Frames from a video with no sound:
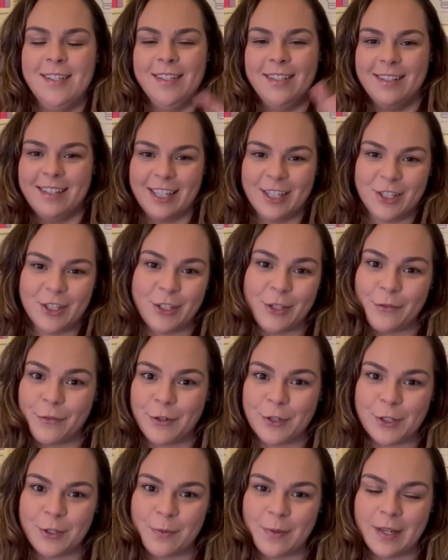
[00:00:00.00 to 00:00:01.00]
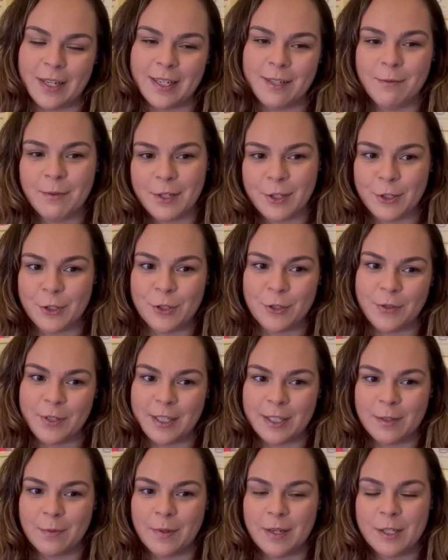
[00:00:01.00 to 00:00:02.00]
That's just the first one of the
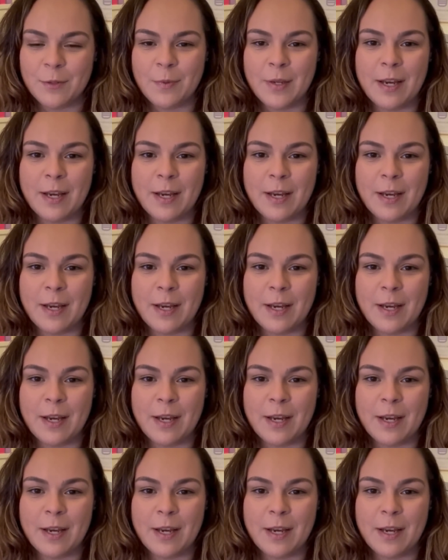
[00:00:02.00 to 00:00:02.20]
juiciest ones.